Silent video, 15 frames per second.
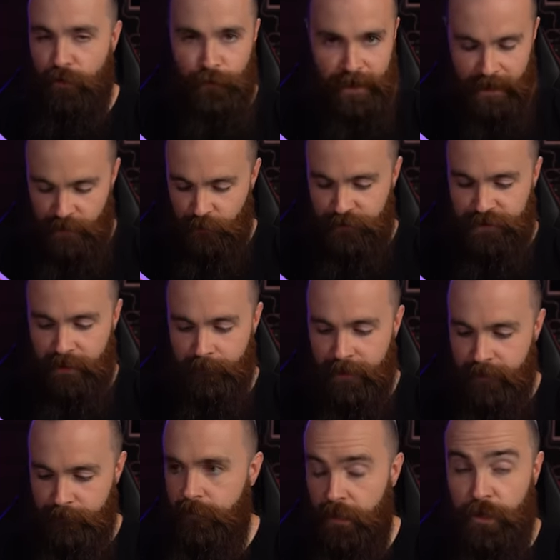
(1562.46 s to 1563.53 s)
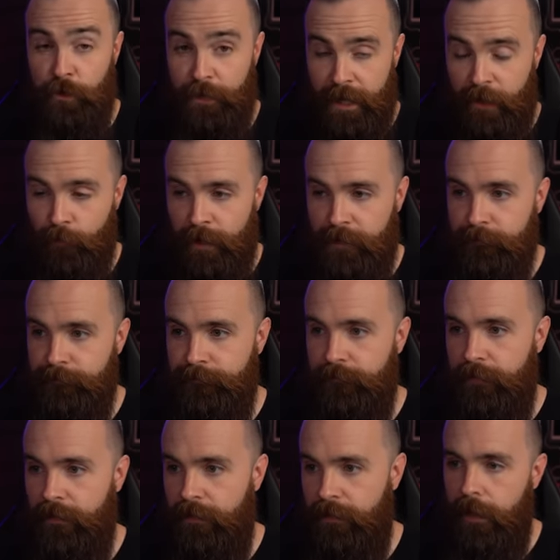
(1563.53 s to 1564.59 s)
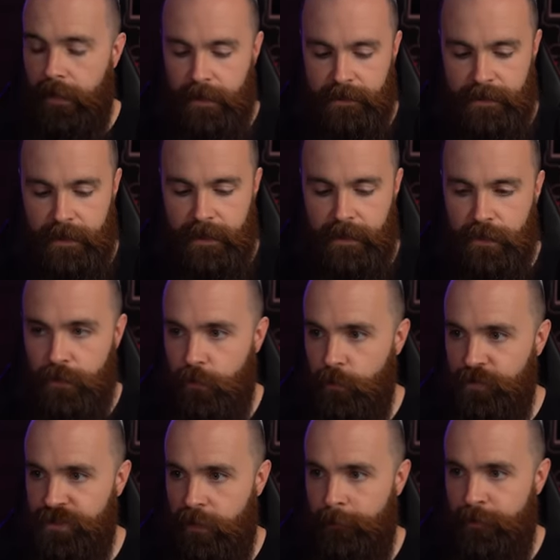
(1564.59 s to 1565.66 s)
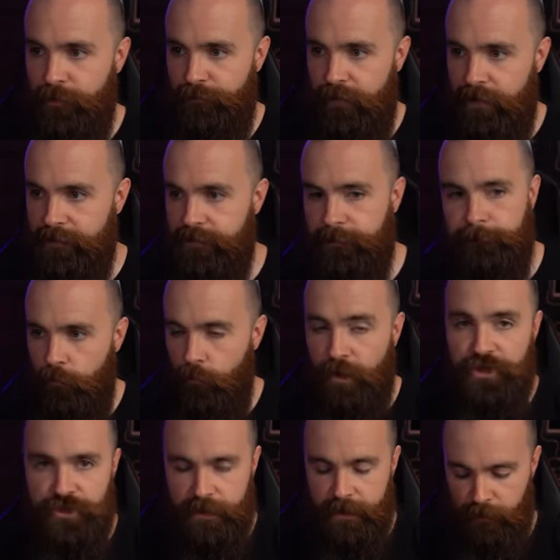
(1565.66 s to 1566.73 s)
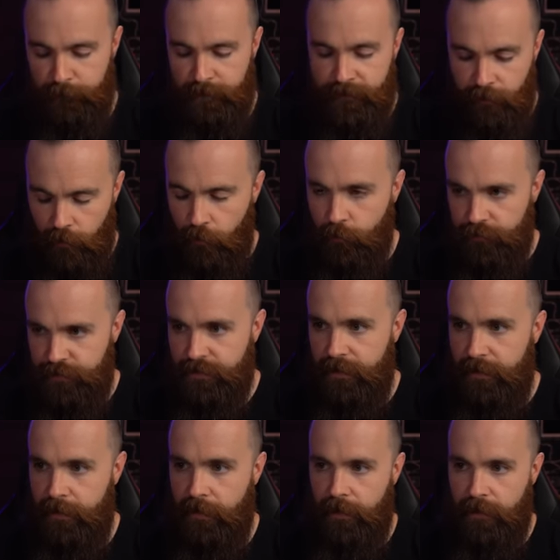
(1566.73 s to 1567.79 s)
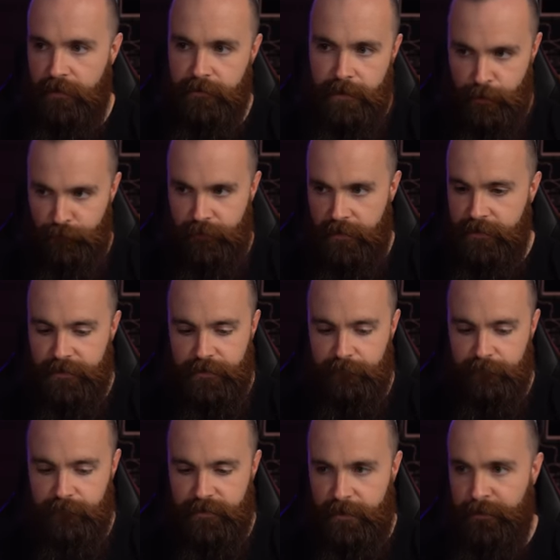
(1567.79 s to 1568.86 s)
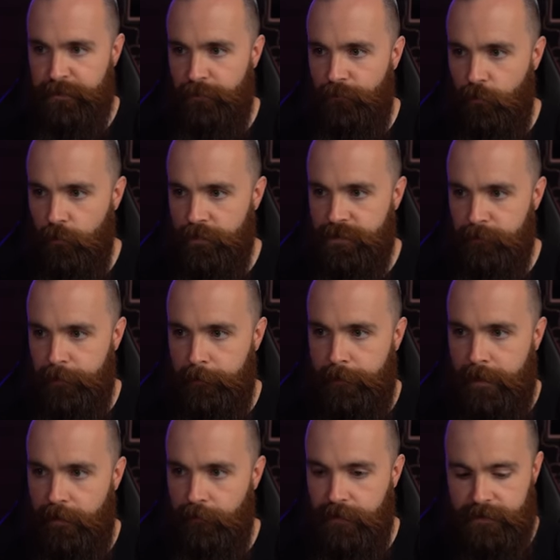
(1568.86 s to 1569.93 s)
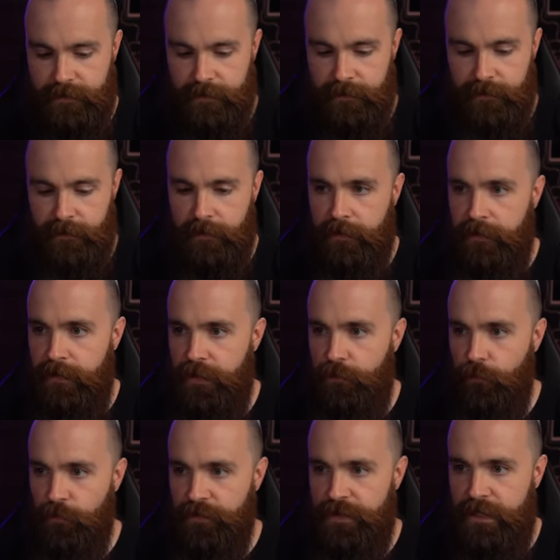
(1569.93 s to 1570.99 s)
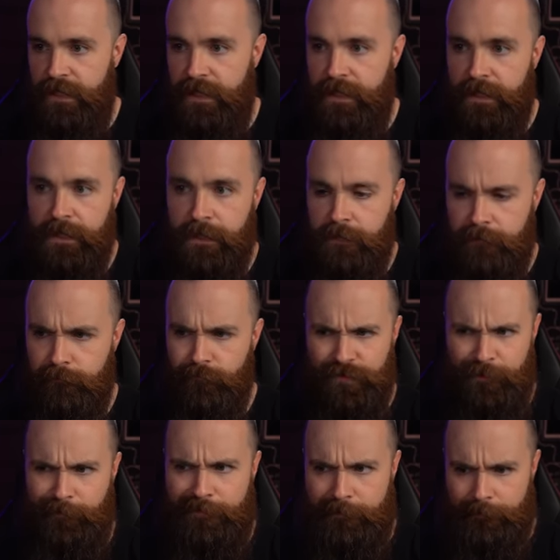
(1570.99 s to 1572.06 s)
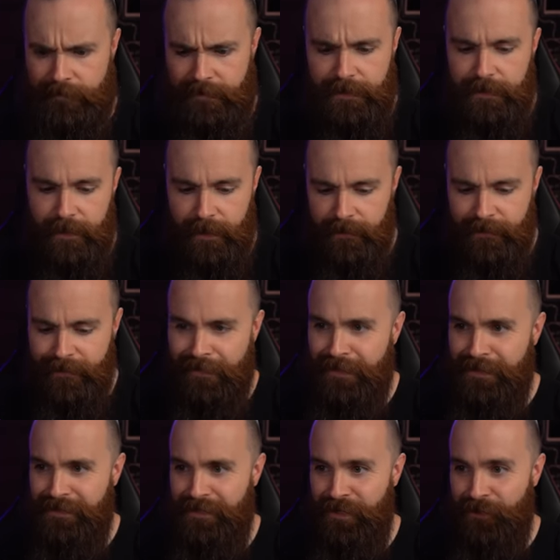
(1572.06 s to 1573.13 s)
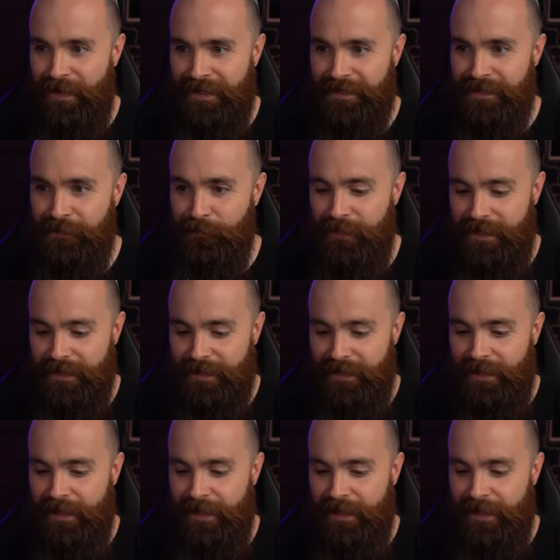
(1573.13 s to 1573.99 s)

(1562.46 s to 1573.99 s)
Here we got a new subnet, a new gateway, and a new sub-interface, which it'll be the host uh, interface, same as before, so it'll be parent equals en, was it pp? Yeah, zero s three.